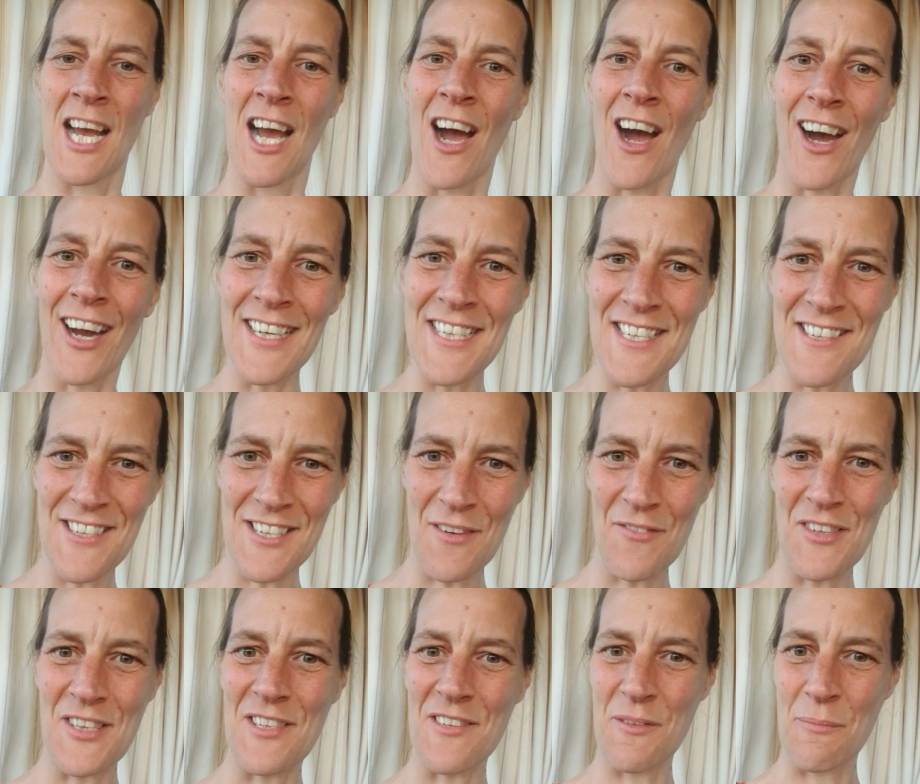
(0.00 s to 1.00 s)
I
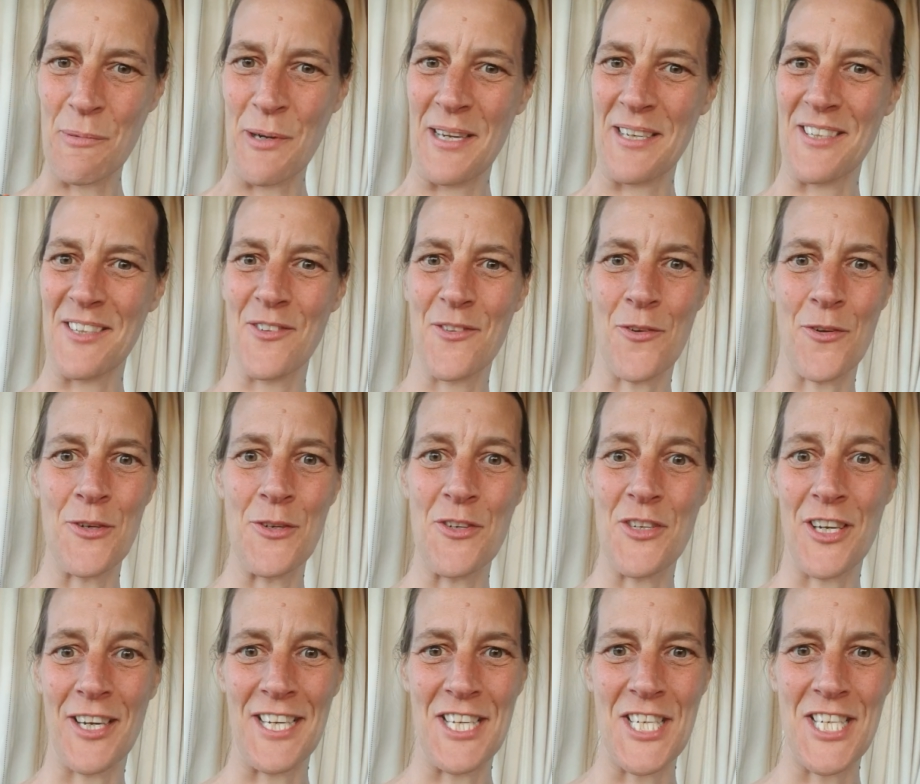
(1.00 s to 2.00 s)
discovered this practice through
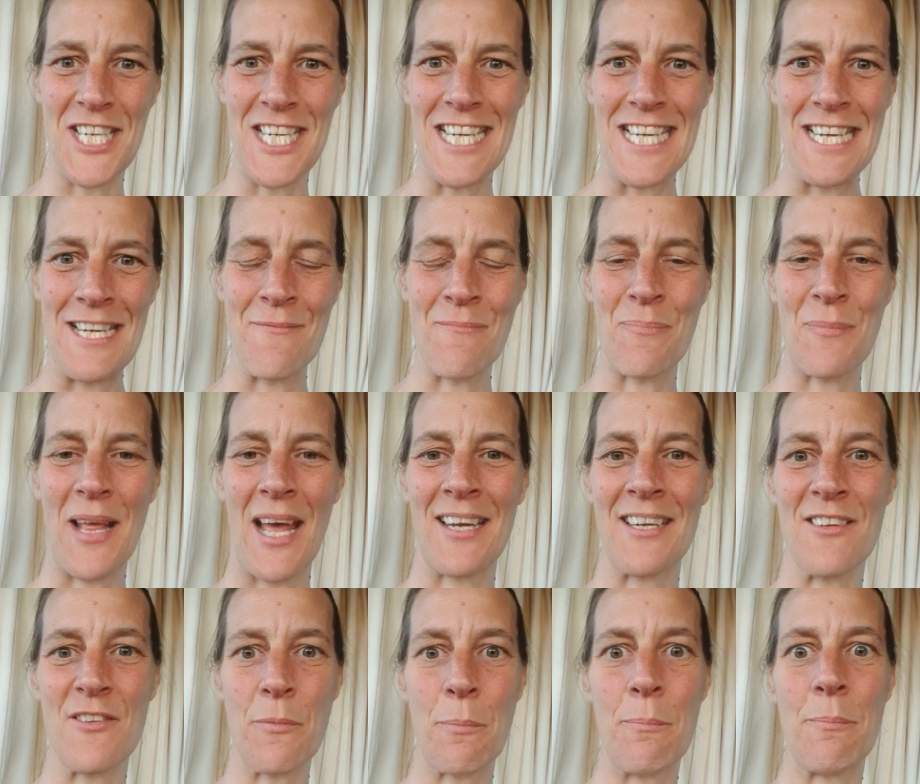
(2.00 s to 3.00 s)
Tai Chi, and
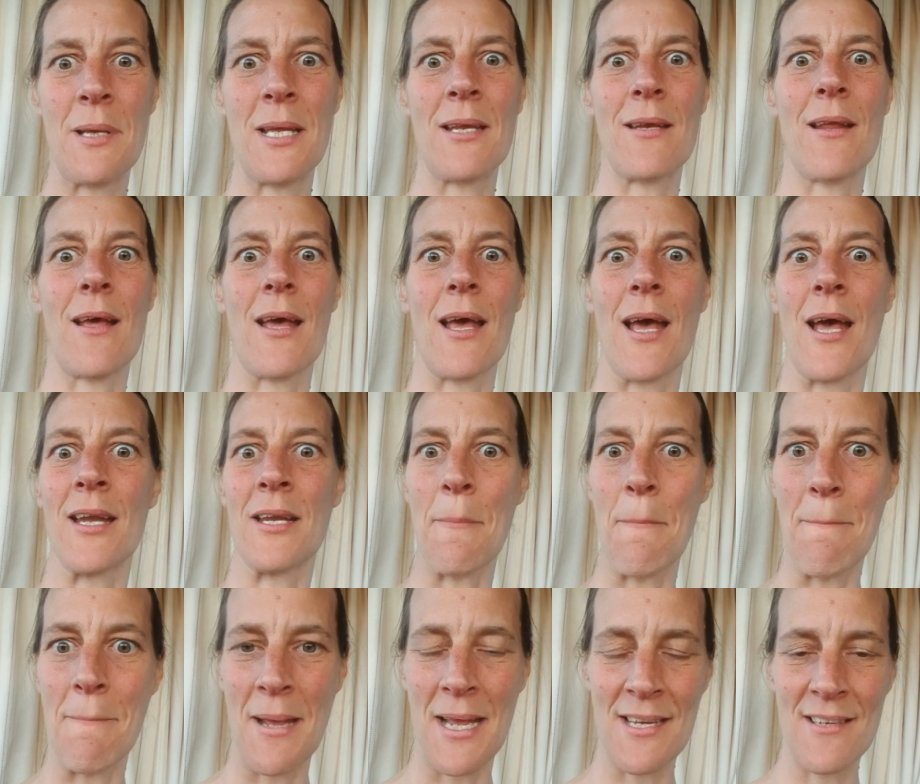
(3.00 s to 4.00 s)
it's been an
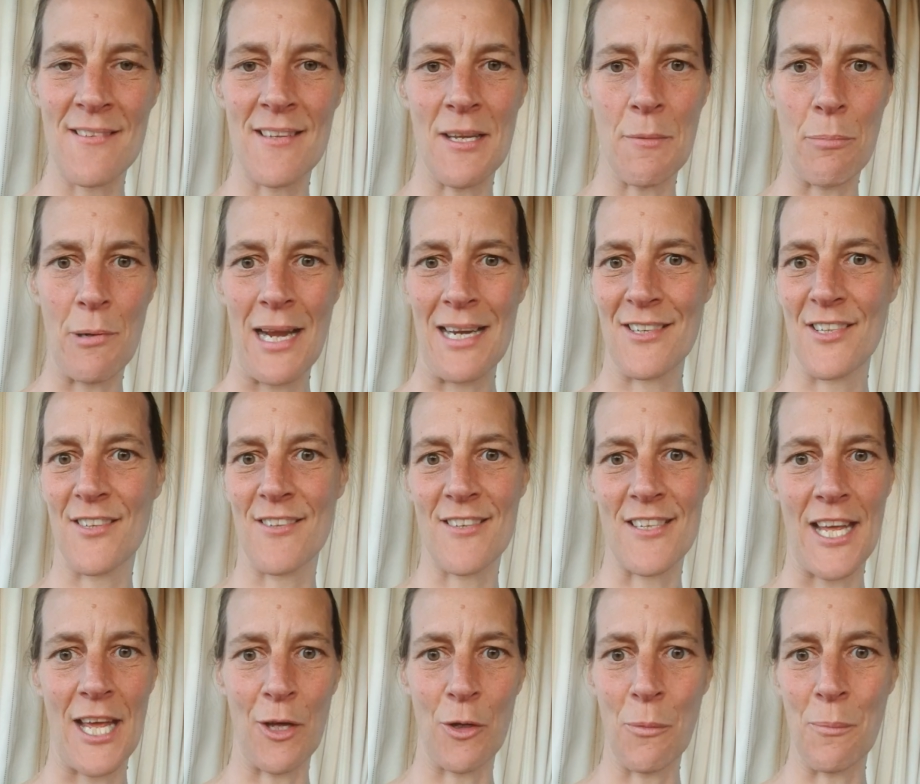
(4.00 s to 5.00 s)
amazing practice to
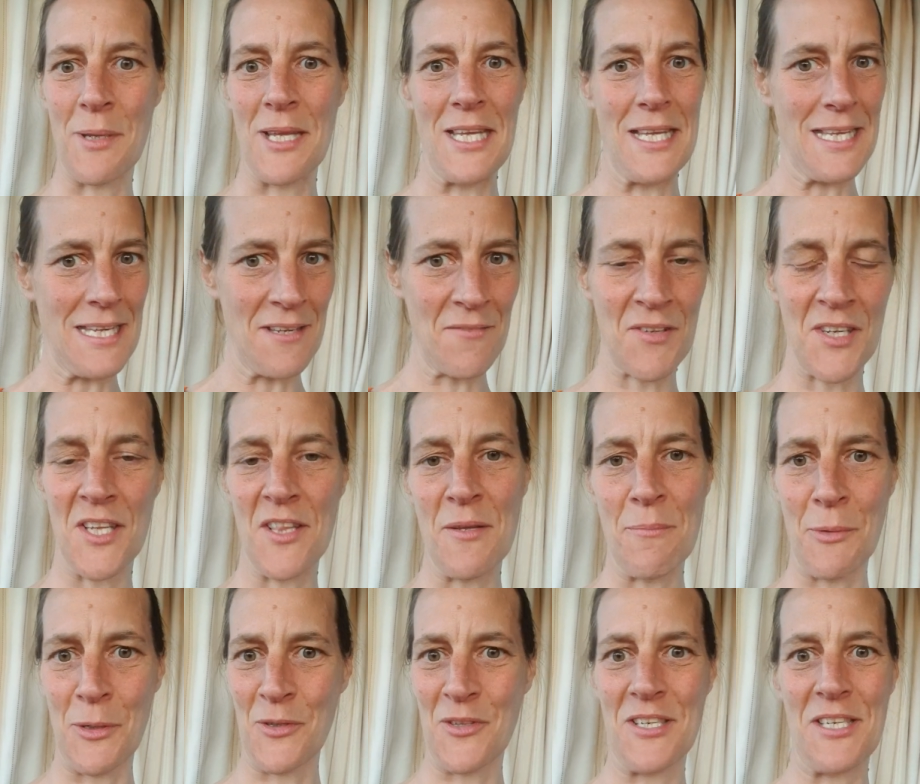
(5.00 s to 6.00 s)
help me even in the
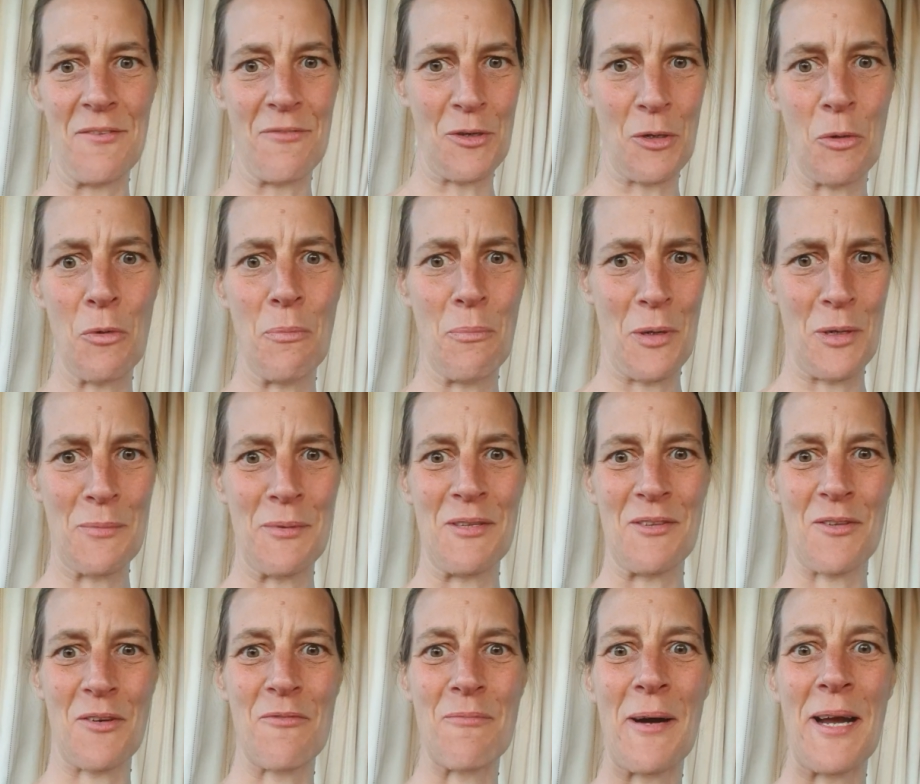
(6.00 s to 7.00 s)
most difficult moments
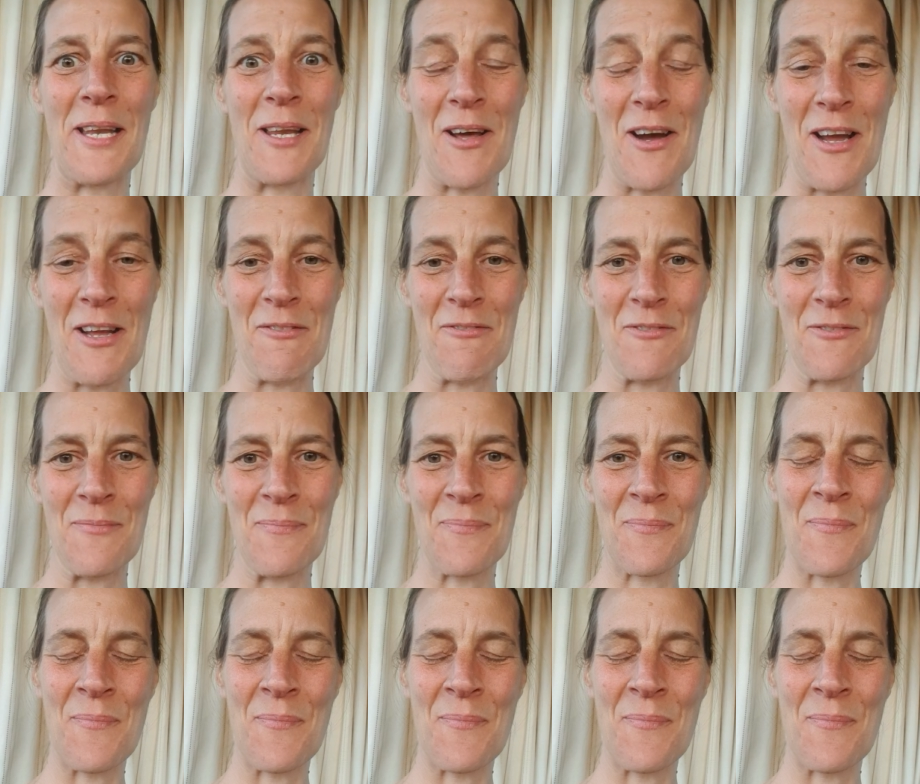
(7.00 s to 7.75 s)
of my life.